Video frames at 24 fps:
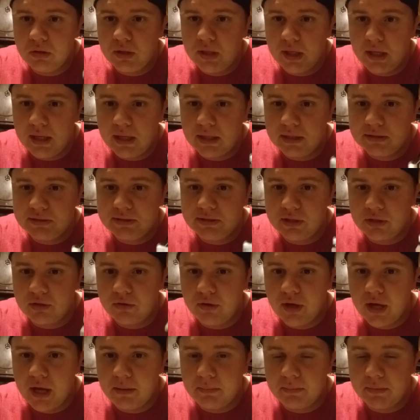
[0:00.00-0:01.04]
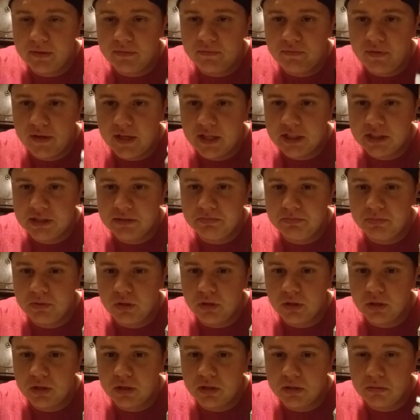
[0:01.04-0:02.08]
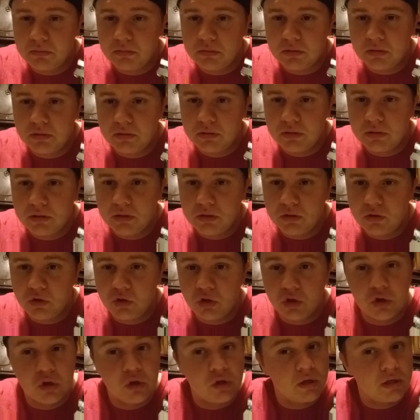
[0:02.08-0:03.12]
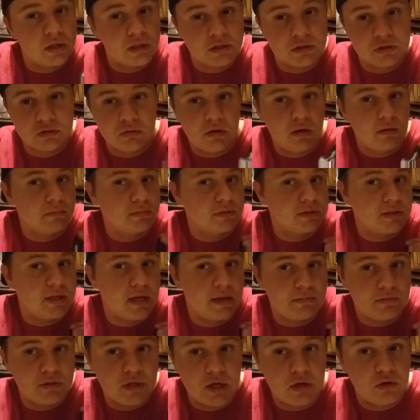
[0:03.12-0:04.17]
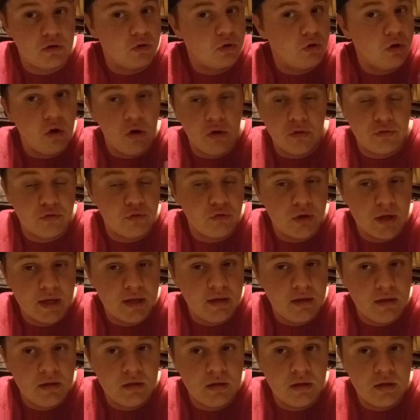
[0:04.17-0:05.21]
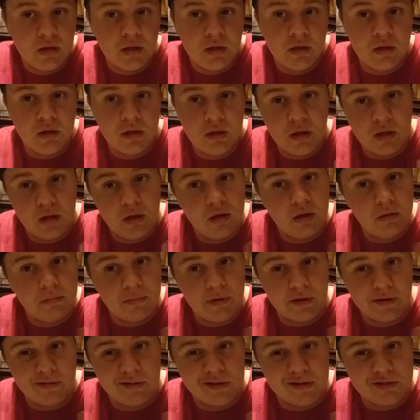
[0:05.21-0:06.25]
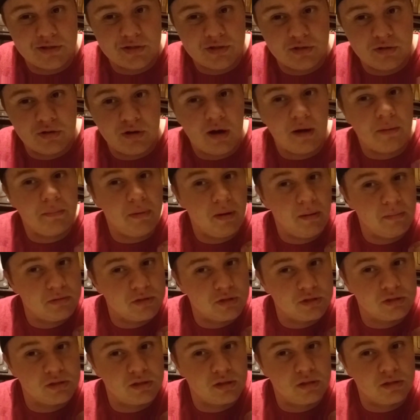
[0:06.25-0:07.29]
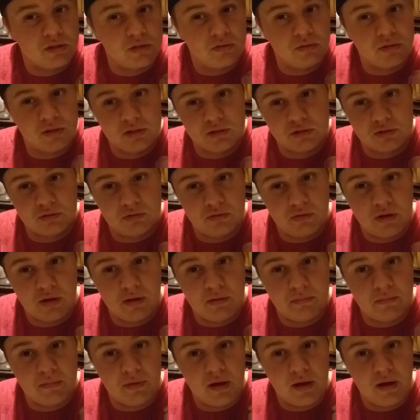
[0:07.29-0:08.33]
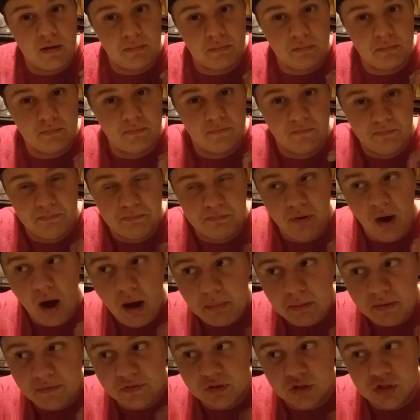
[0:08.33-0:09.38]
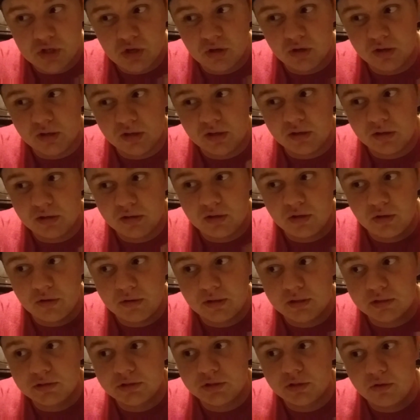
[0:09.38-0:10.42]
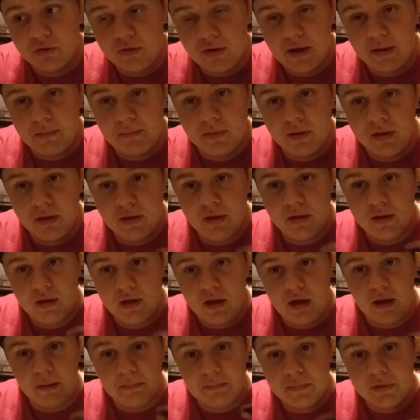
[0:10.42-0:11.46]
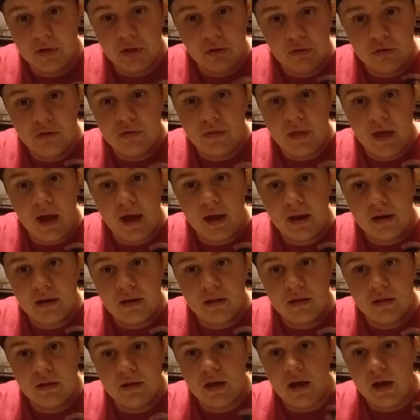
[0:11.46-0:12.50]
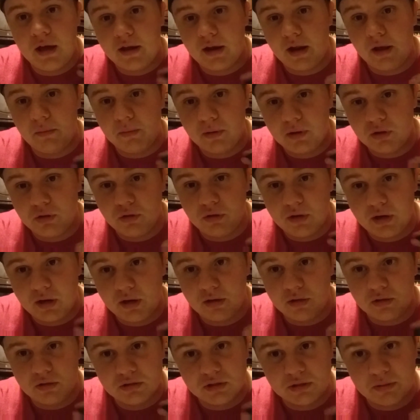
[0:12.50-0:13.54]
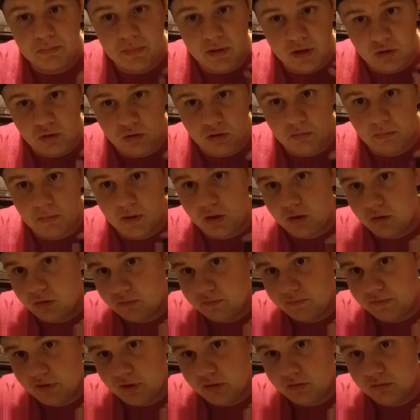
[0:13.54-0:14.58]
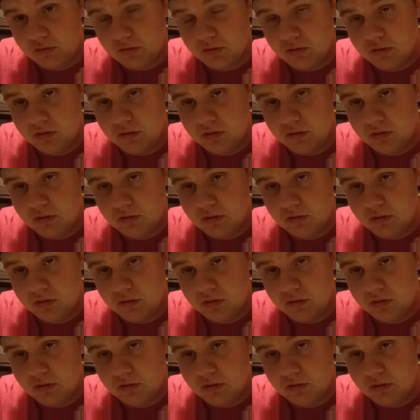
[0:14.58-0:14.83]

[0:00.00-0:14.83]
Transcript: Instagram and Facebook, or Instagram and Snapchat, or all three. I'm not quite sure. I'm probably just gonna do Instagram. I'm probably for sure gonna do Instagram. I'm new to that, and I want to learn how to use it better on my own phone.